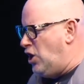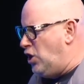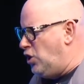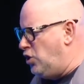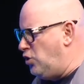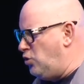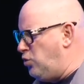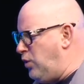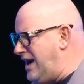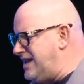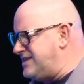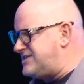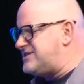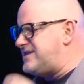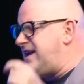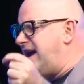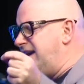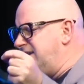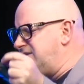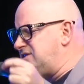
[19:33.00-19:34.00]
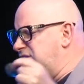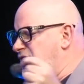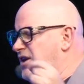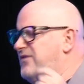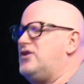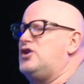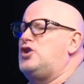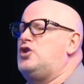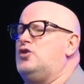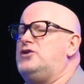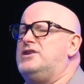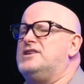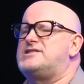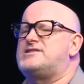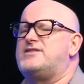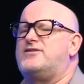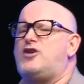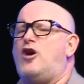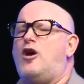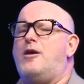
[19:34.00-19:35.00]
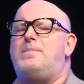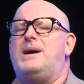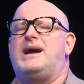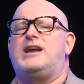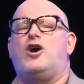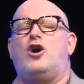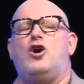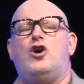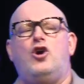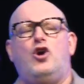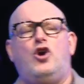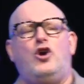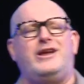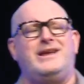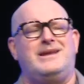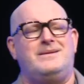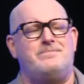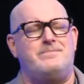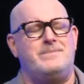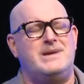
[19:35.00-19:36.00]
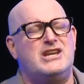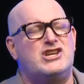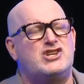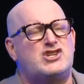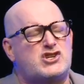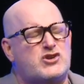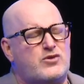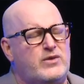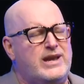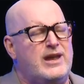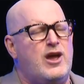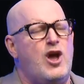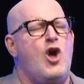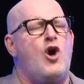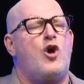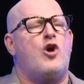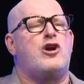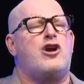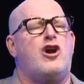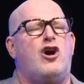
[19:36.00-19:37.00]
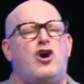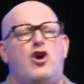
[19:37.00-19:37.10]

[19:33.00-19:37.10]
who once tasted of the goodness of God but got hurt in ministry or got